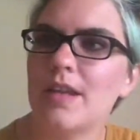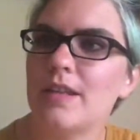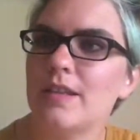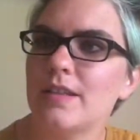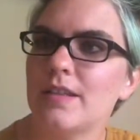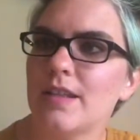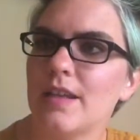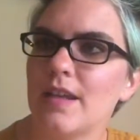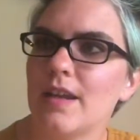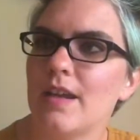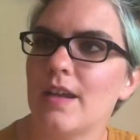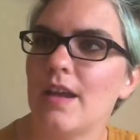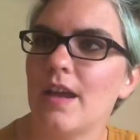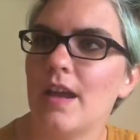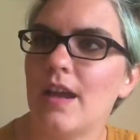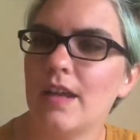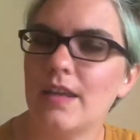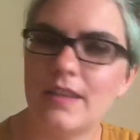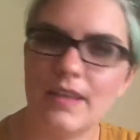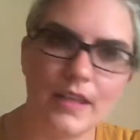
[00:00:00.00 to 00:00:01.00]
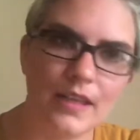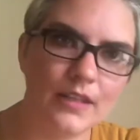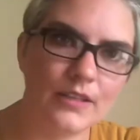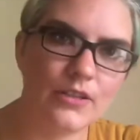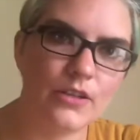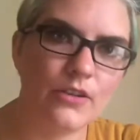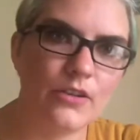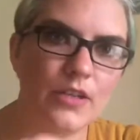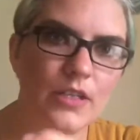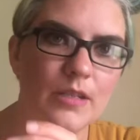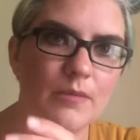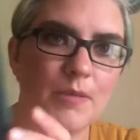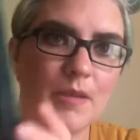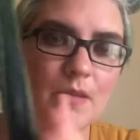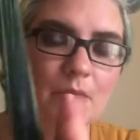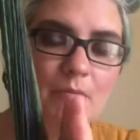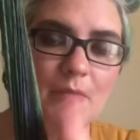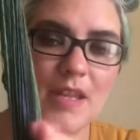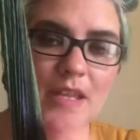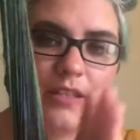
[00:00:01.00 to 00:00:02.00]
it. I think it's going to
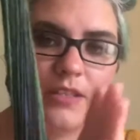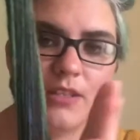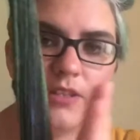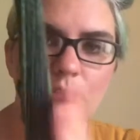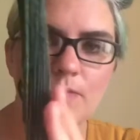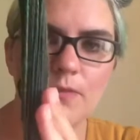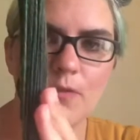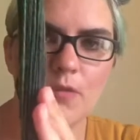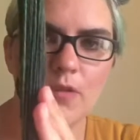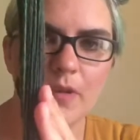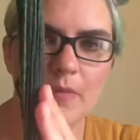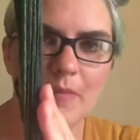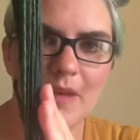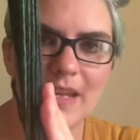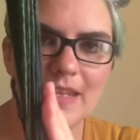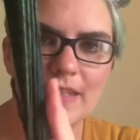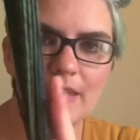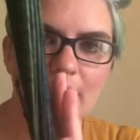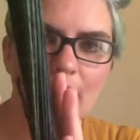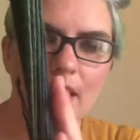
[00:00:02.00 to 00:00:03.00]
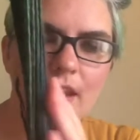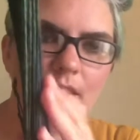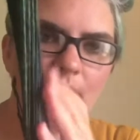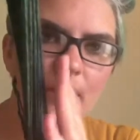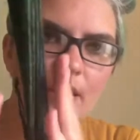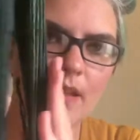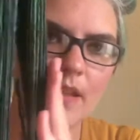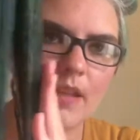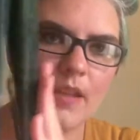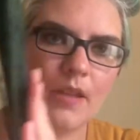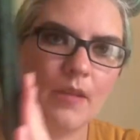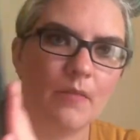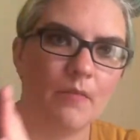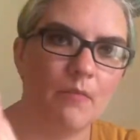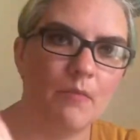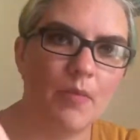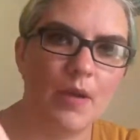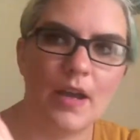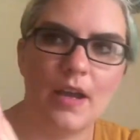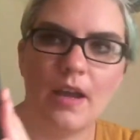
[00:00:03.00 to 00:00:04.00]
be mittens for my son,
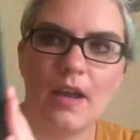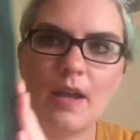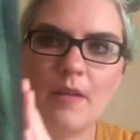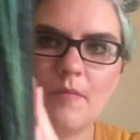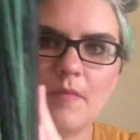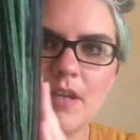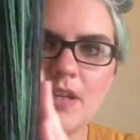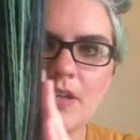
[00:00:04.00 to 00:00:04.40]
but I'm